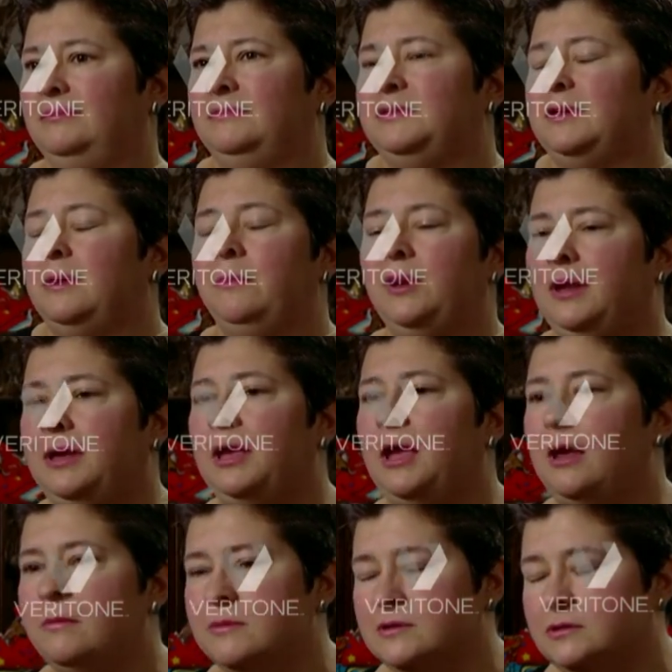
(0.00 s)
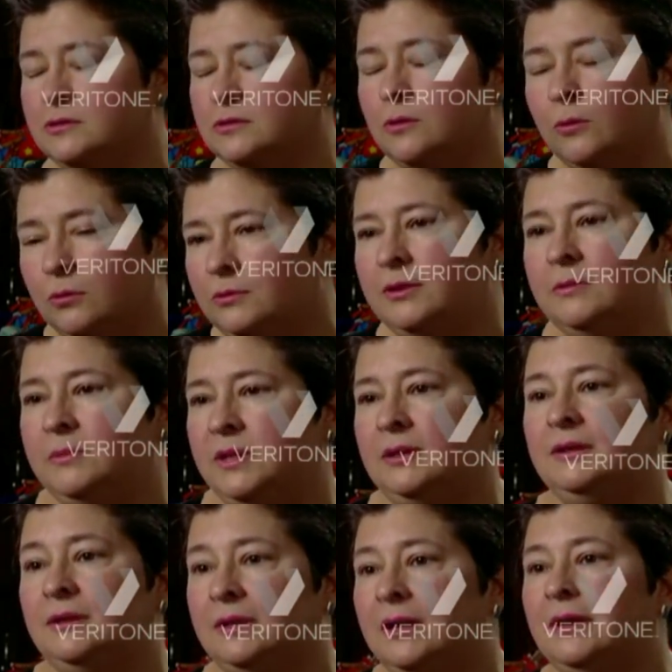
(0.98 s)
somebody came and stole them in
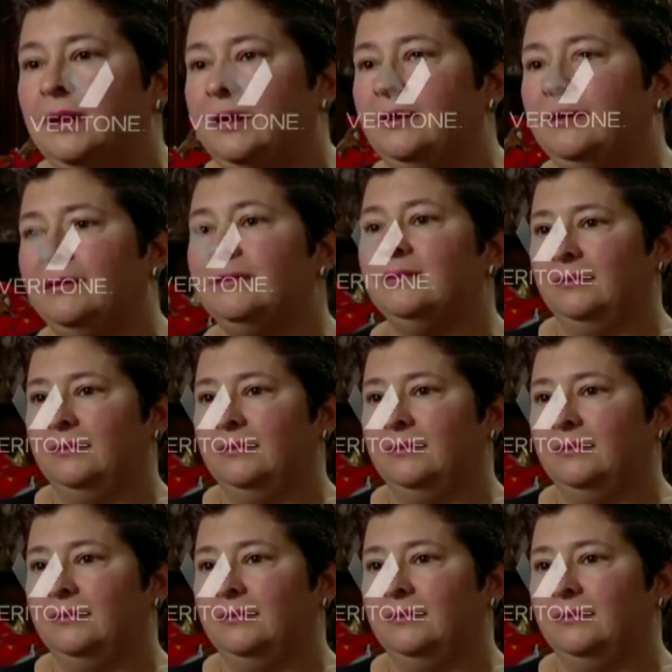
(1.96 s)
the night.